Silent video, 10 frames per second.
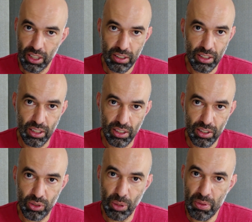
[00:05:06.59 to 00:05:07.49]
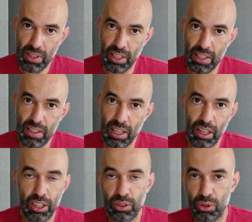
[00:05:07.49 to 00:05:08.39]
the scripts
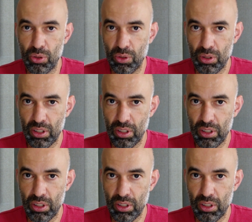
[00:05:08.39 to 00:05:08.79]
necessary to